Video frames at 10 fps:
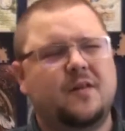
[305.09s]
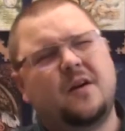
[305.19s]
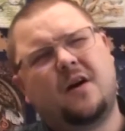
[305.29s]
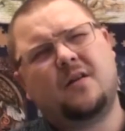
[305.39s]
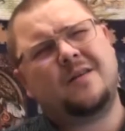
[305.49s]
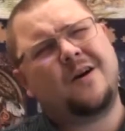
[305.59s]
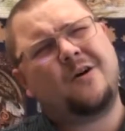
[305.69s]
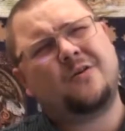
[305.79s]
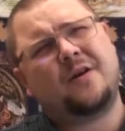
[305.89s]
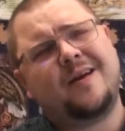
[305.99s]
The, the
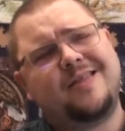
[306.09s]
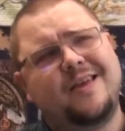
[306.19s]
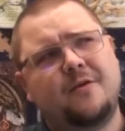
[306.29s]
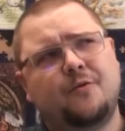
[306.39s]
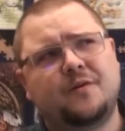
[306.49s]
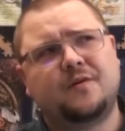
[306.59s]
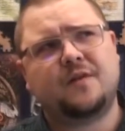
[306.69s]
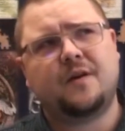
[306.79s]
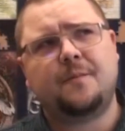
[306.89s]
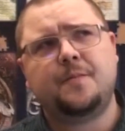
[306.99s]
other, I think, was
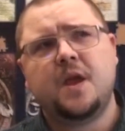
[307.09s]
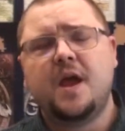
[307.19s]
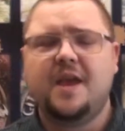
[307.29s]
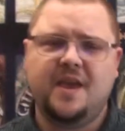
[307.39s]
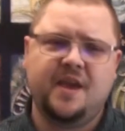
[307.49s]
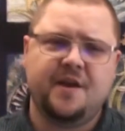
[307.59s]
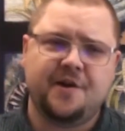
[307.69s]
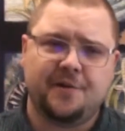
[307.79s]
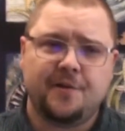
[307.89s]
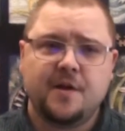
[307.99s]
uh,
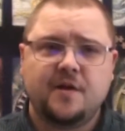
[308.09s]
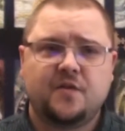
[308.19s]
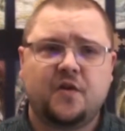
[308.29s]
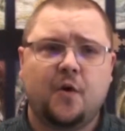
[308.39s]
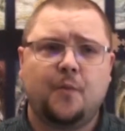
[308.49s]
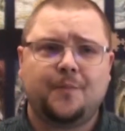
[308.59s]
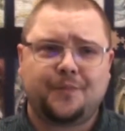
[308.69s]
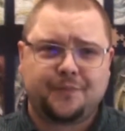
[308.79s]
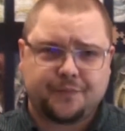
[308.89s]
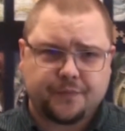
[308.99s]
eagle. So,
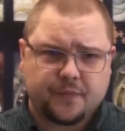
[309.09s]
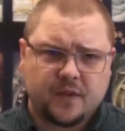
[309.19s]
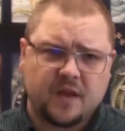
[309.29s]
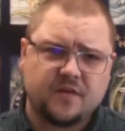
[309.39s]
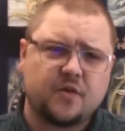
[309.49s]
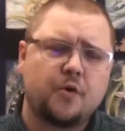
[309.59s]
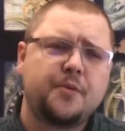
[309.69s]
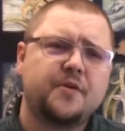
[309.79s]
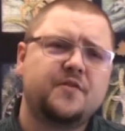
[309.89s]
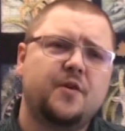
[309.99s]

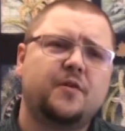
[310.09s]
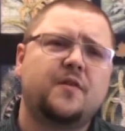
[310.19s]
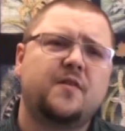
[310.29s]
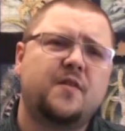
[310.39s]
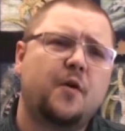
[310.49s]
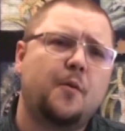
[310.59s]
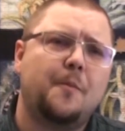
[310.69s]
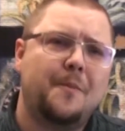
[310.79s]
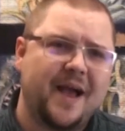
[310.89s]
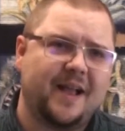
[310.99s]
Scorpio is not so
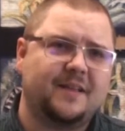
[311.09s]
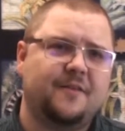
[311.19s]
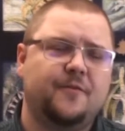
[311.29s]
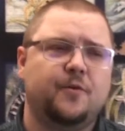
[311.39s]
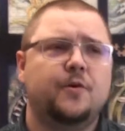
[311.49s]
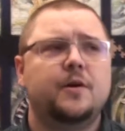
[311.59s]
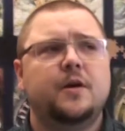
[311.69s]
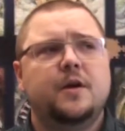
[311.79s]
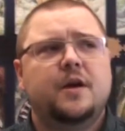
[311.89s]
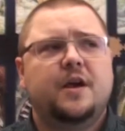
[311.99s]
bad if you
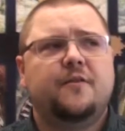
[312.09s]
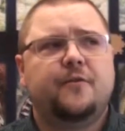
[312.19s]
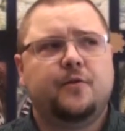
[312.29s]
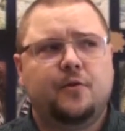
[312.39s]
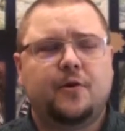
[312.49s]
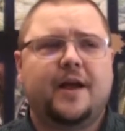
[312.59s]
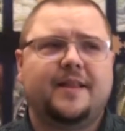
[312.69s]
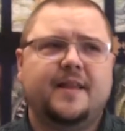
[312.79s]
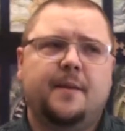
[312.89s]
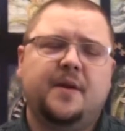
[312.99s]
if you look
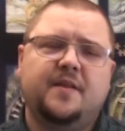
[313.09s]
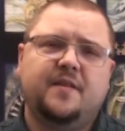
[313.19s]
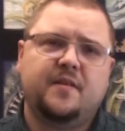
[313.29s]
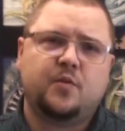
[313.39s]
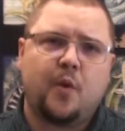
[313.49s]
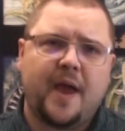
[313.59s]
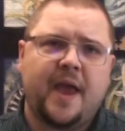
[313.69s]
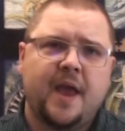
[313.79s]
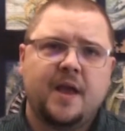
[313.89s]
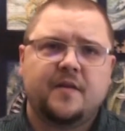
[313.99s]
at them in this
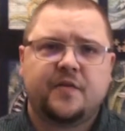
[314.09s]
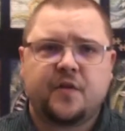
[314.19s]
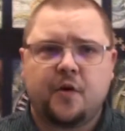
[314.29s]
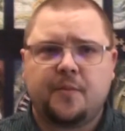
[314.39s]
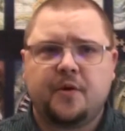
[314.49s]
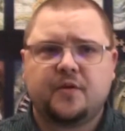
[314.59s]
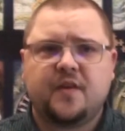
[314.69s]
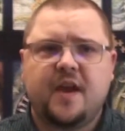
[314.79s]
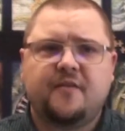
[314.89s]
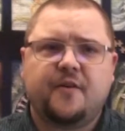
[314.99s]
way.
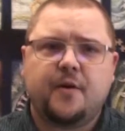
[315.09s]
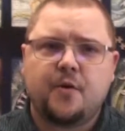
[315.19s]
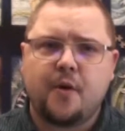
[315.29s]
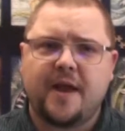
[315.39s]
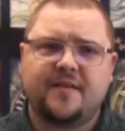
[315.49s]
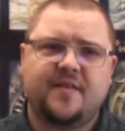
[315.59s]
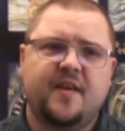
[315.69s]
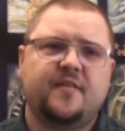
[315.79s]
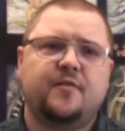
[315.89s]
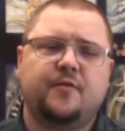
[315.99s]
Scorpios have a great
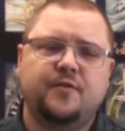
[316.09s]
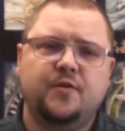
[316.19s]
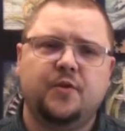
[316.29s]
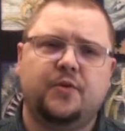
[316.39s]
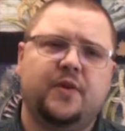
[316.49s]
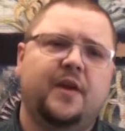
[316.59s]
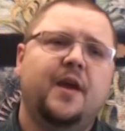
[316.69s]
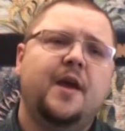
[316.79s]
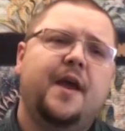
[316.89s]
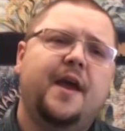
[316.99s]
sense of duty
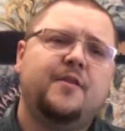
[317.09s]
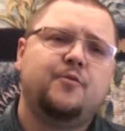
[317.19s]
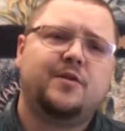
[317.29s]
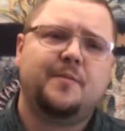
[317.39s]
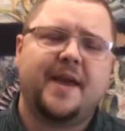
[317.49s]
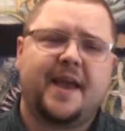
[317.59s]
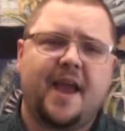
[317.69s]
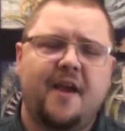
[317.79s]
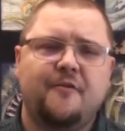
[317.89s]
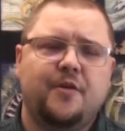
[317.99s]
and will
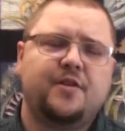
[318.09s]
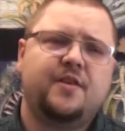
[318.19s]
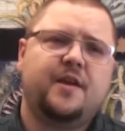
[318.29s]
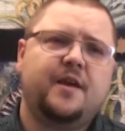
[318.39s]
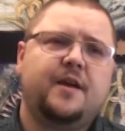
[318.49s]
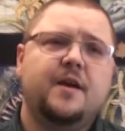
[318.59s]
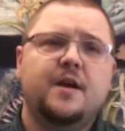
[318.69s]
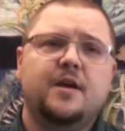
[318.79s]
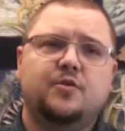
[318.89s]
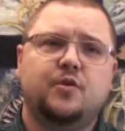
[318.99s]
make everything
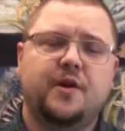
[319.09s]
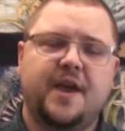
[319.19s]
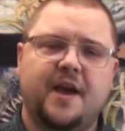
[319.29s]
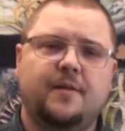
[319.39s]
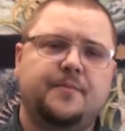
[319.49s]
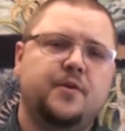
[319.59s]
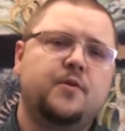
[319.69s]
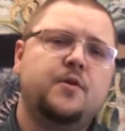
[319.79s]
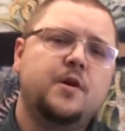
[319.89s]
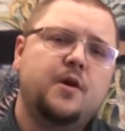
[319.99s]
to help
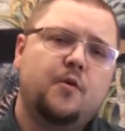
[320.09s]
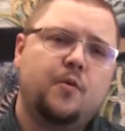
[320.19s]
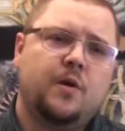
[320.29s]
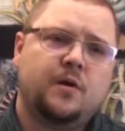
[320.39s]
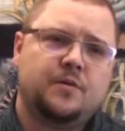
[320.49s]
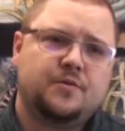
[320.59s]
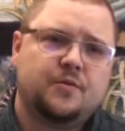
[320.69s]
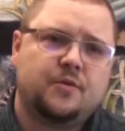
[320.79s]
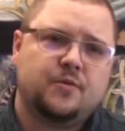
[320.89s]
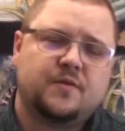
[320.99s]
you, well,
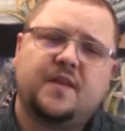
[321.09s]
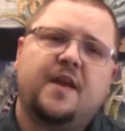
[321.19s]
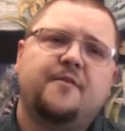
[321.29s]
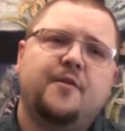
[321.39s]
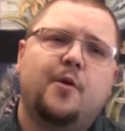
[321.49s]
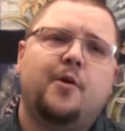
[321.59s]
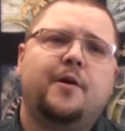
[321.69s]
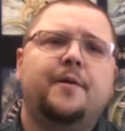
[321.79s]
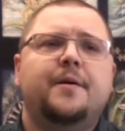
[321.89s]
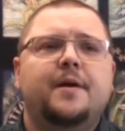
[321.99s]
to save
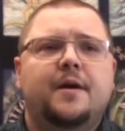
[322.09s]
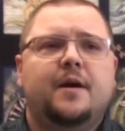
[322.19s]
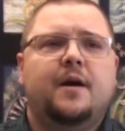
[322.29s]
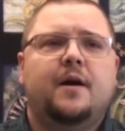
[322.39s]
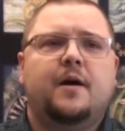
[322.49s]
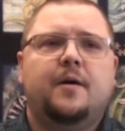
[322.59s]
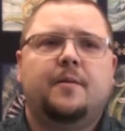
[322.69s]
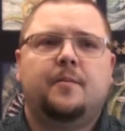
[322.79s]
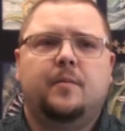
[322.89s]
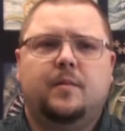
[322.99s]
your
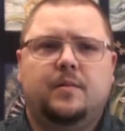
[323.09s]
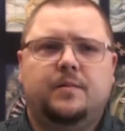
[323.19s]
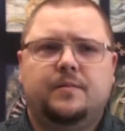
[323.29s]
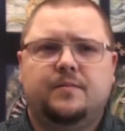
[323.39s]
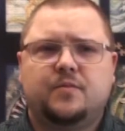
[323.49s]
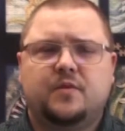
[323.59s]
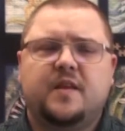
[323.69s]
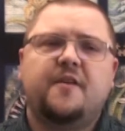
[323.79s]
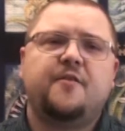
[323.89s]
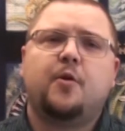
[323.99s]
uh, to
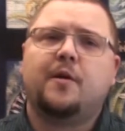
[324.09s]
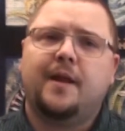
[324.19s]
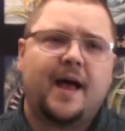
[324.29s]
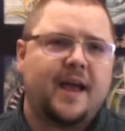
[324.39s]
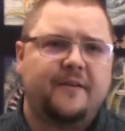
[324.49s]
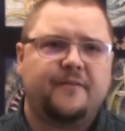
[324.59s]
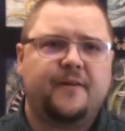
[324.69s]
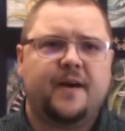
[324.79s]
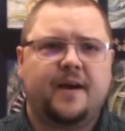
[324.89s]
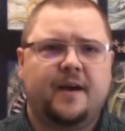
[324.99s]
save your
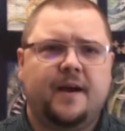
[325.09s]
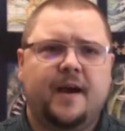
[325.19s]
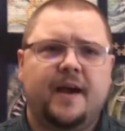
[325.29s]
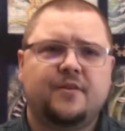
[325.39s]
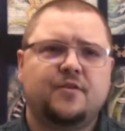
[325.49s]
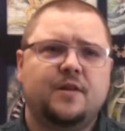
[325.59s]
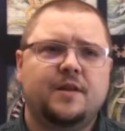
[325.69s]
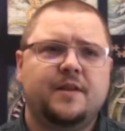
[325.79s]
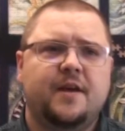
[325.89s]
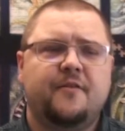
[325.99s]
life. Uh,
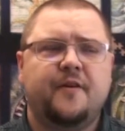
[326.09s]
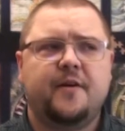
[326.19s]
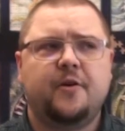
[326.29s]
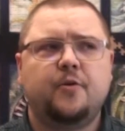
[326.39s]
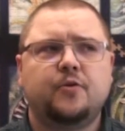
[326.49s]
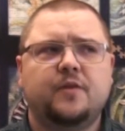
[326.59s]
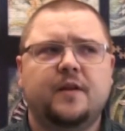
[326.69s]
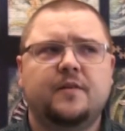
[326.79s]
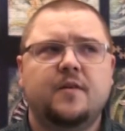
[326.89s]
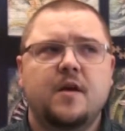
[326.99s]
actually, they are very good
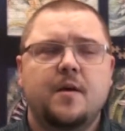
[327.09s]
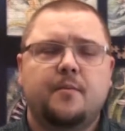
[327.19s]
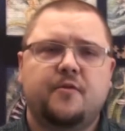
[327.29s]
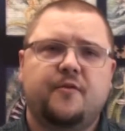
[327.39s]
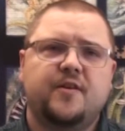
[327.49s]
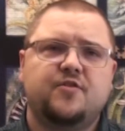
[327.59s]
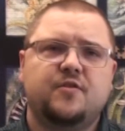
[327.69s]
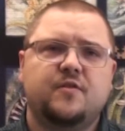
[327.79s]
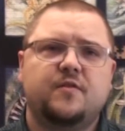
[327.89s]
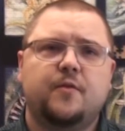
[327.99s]
at
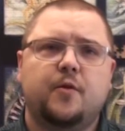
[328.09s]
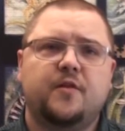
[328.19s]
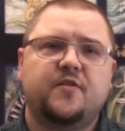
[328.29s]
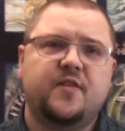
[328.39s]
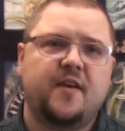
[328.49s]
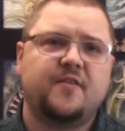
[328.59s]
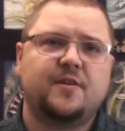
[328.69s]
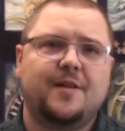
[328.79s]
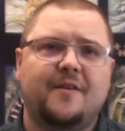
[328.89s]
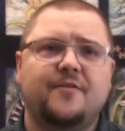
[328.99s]
professions for
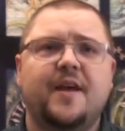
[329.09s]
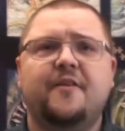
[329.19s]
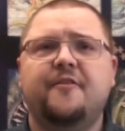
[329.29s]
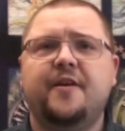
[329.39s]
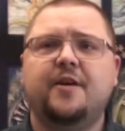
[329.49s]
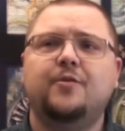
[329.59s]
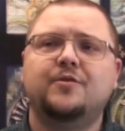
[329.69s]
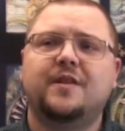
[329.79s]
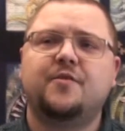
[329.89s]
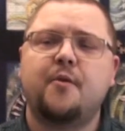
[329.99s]
saving life. They are very
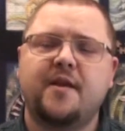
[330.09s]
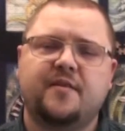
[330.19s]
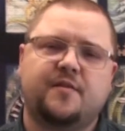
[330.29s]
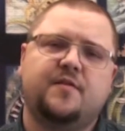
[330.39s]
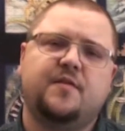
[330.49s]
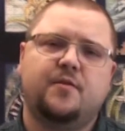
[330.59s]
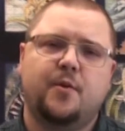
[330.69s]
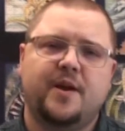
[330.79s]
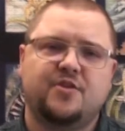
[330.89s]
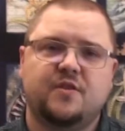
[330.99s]
good at risk
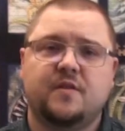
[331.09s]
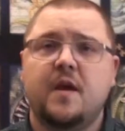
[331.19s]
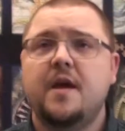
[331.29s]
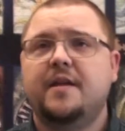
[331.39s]
situations.